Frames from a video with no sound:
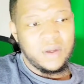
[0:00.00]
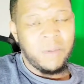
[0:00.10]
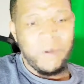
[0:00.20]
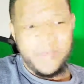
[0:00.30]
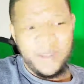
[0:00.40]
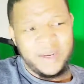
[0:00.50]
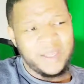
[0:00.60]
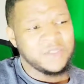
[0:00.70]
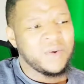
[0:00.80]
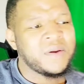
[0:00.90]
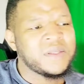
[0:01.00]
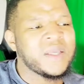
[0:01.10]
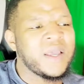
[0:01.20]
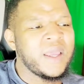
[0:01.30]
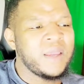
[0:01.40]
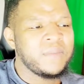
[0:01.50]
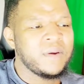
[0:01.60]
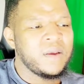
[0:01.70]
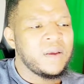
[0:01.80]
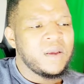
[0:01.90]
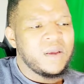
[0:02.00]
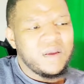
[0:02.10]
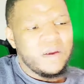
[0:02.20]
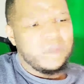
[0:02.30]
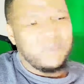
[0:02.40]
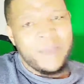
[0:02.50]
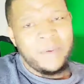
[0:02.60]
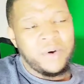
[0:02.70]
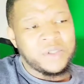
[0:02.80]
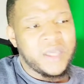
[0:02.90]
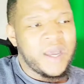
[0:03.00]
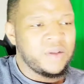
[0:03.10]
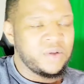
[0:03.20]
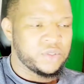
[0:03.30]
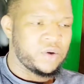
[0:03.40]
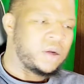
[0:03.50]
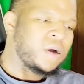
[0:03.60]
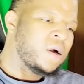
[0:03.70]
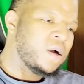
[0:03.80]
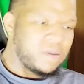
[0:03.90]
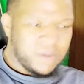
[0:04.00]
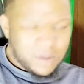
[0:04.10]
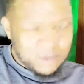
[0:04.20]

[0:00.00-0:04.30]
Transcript: Mobility is around the same. Maybe Wilson got a little stronger arm,